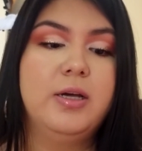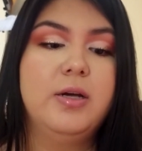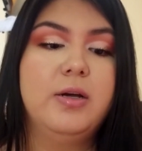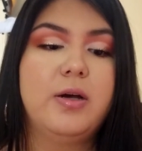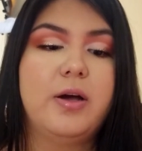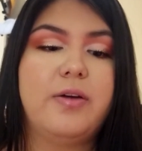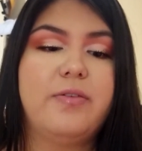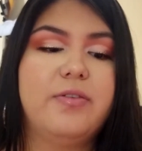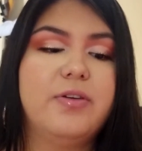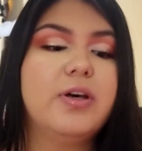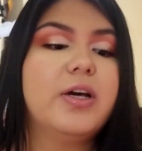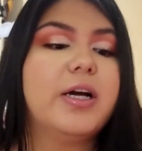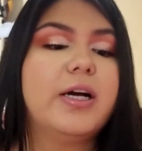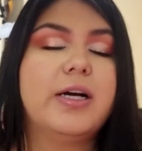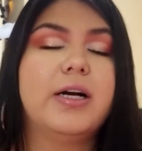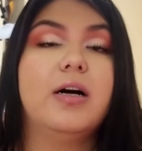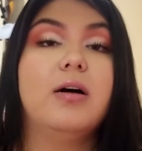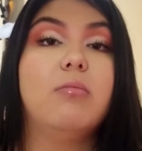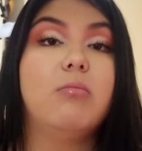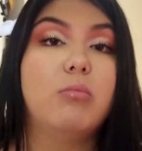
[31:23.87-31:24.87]
I feel like I
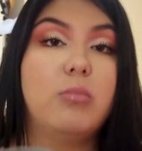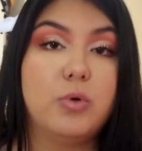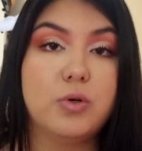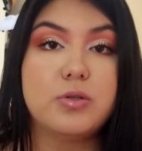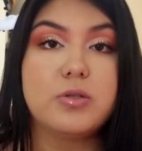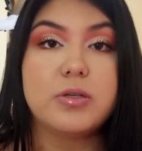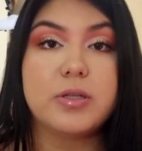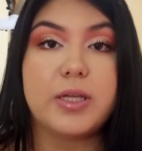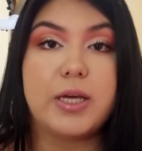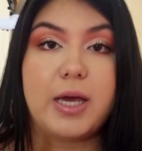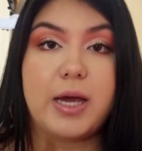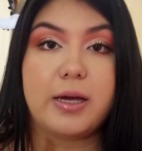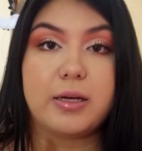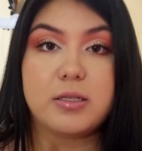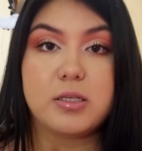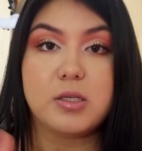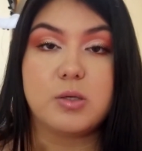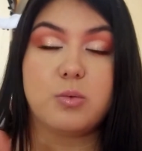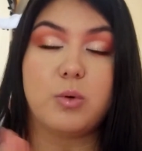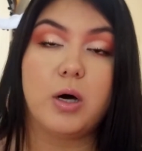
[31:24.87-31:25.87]
got most of the
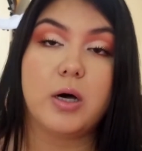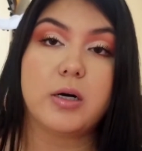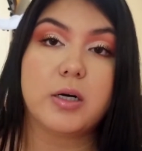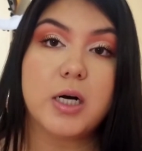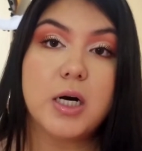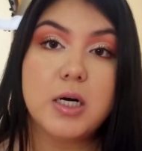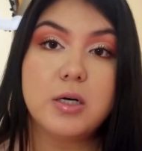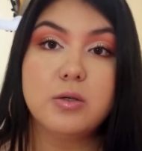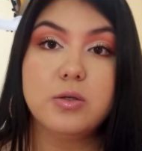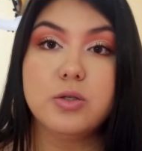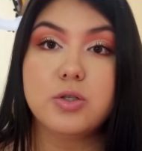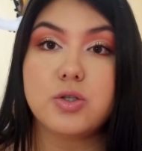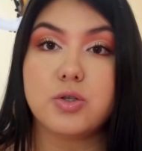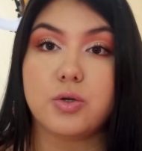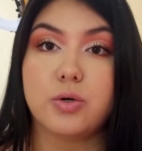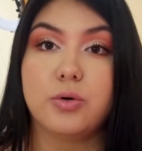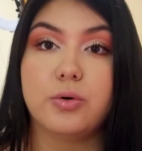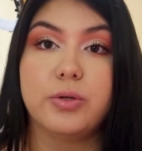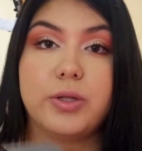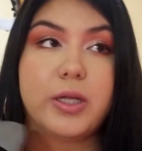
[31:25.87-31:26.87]
excess water out,
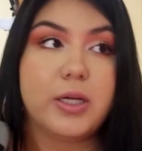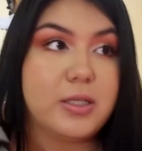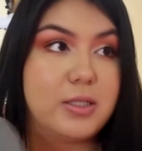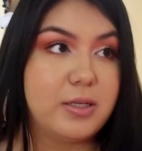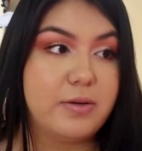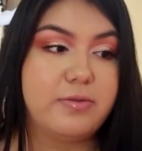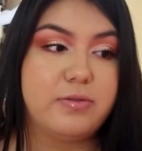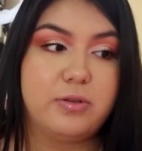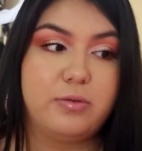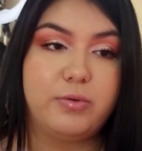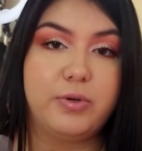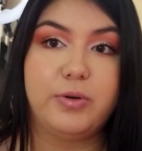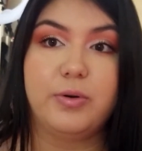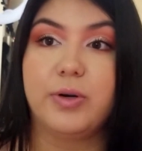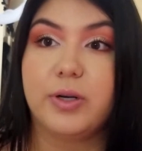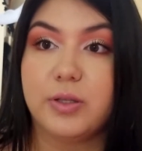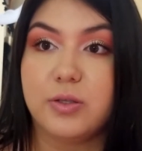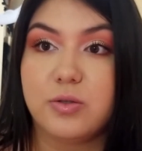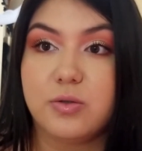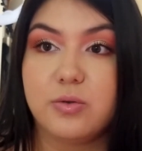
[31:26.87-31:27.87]
so that's definitely what you
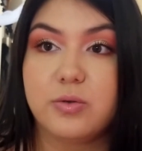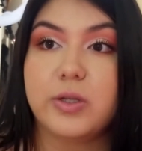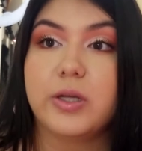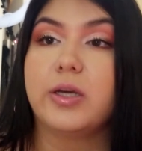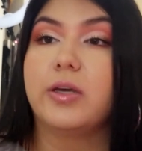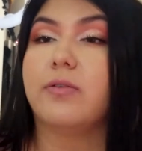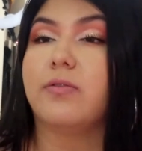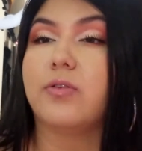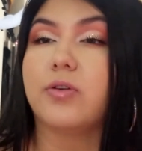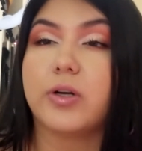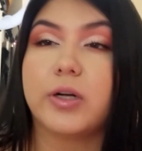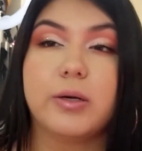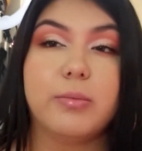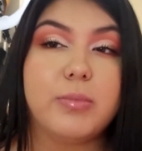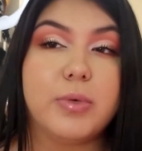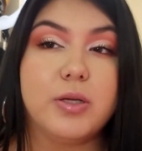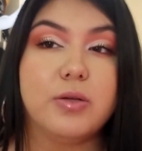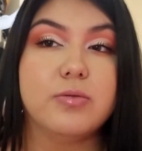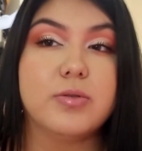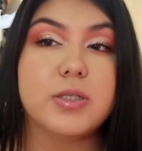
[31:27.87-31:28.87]
want to do. Like, if you're gonna be
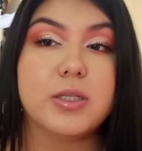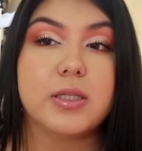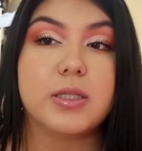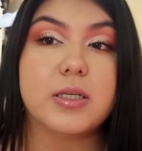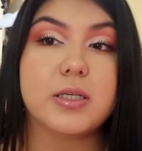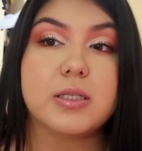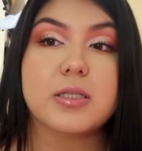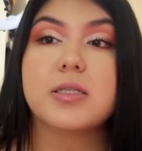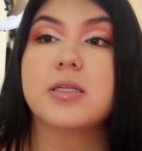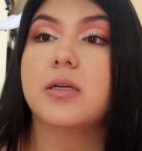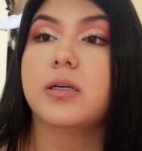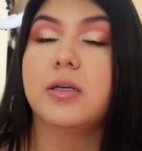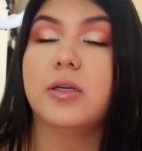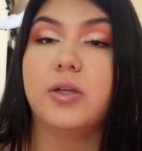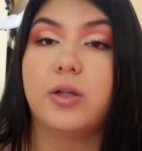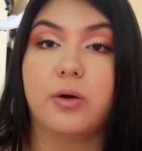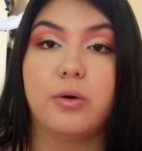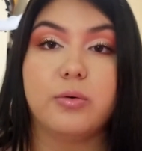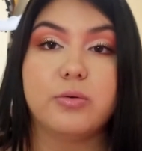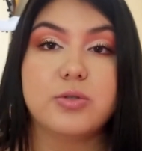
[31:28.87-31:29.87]
using this, you
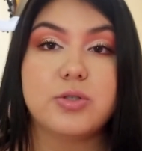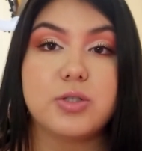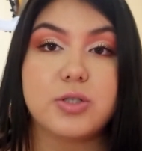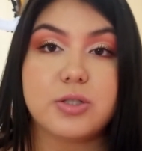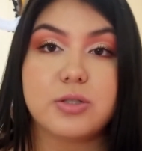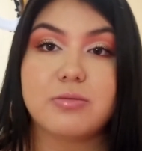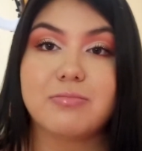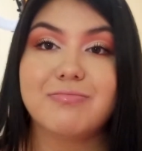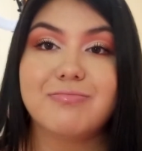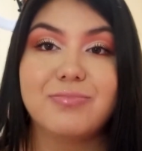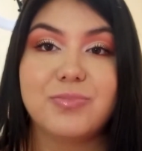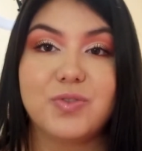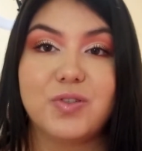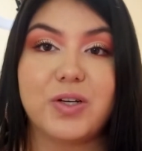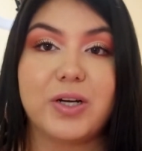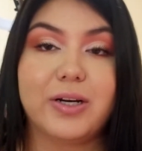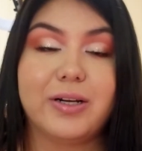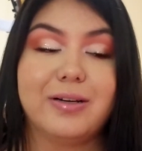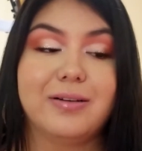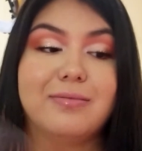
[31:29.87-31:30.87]
know, just try
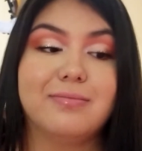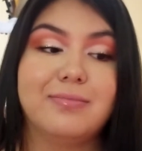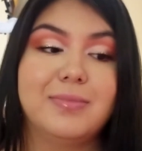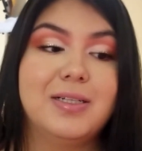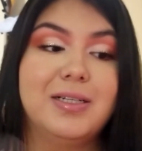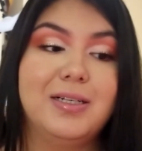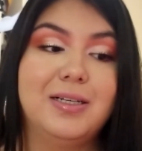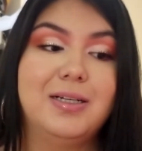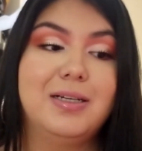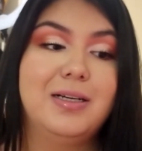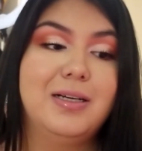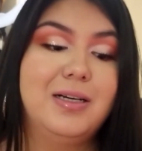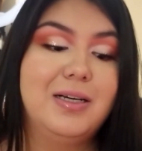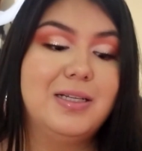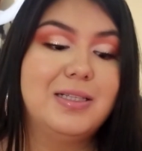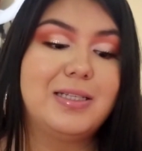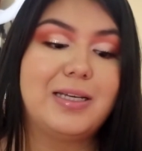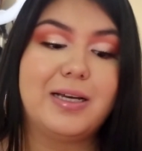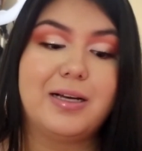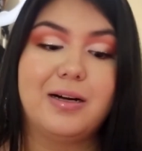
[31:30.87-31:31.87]
to
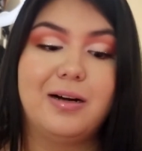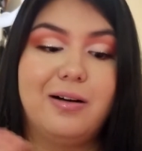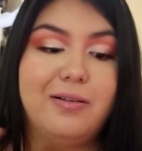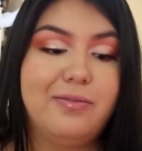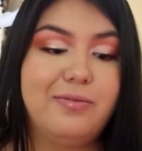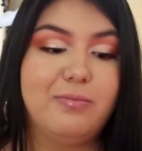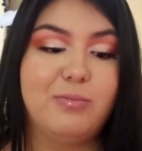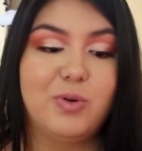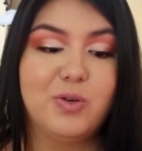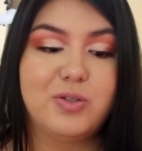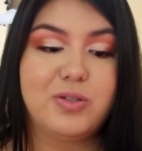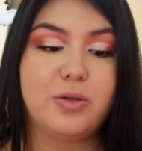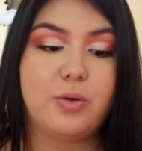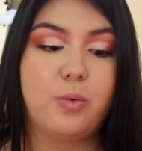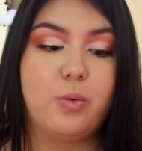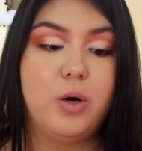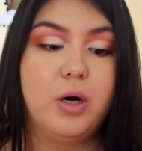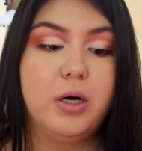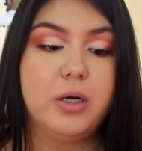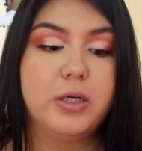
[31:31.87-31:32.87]
take off most of the
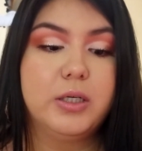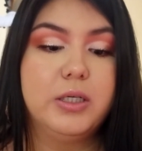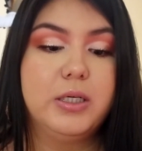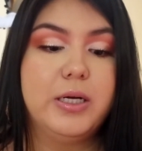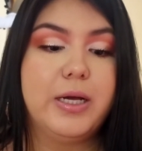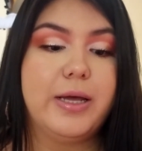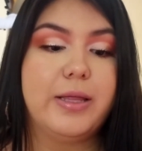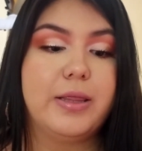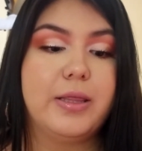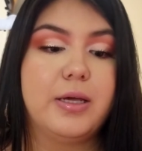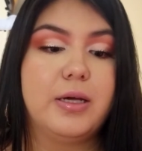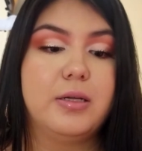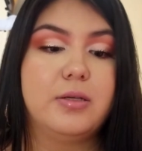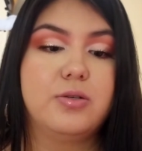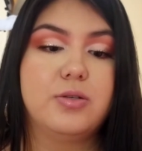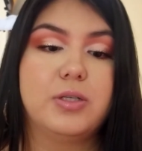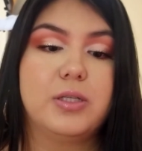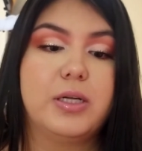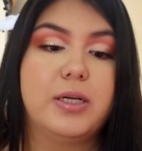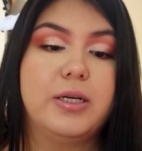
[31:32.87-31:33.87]
water and then just
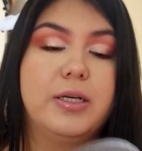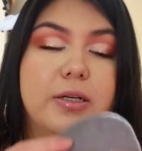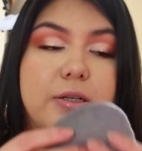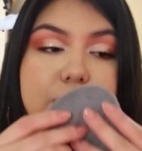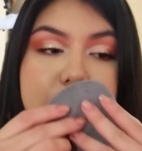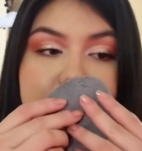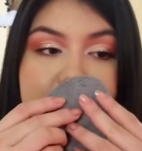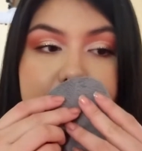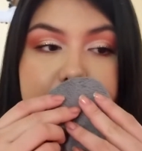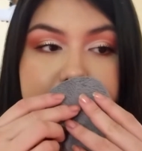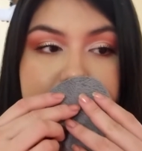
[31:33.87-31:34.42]
let it air dry.